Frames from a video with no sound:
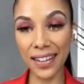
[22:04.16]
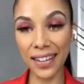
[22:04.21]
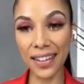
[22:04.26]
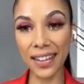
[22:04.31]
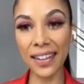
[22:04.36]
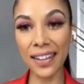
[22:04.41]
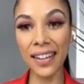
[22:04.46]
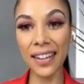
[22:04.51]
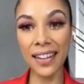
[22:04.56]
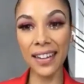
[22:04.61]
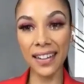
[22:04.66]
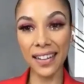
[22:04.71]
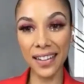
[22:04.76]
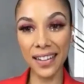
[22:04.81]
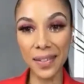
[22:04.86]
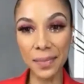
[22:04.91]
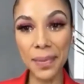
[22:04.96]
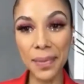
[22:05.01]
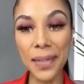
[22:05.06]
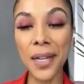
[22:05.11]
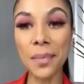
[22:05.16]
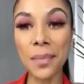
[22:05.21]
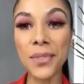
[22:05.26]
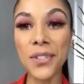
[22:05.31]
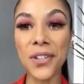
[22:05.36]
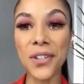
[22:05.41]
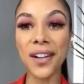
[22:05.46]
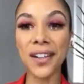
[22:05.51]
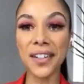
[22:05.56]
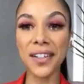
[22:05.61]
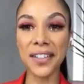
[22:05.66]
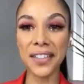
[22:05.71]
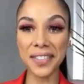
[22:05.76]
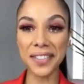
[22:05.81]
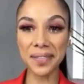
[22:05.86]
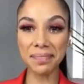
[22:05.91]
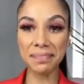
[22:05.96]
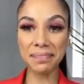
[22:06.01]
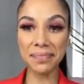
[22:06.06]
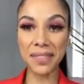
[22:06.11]
can become
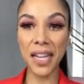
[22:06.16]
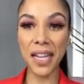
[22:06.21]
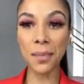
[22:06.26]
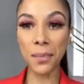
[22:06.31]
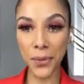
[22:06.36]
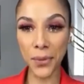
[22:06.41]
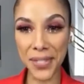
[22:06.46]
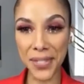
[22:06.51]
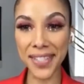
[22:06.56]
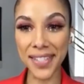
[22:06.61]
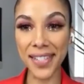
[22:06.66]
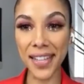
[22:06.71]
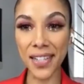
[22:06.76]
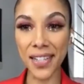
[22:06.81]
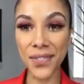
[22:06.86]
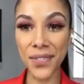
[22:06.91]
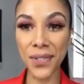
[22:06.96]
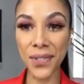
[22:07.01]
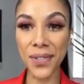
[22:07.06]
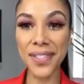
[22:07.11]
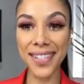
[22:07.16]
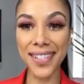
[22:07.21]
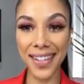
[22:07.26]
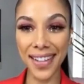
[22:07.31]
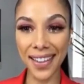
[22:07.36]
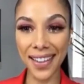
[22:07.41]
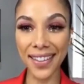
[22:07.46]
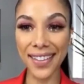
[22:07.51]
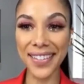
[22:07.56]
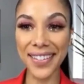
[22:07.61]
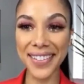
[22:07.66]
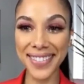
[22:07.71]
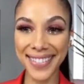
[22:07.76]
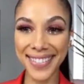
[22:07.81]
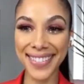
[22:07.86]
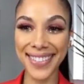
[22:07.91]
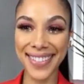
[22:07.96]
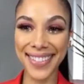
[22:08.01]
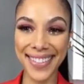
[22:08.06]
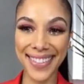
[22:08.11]
stronger and more successful together.
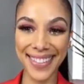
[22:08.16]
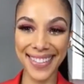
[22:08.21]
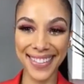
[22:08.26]
Yeah.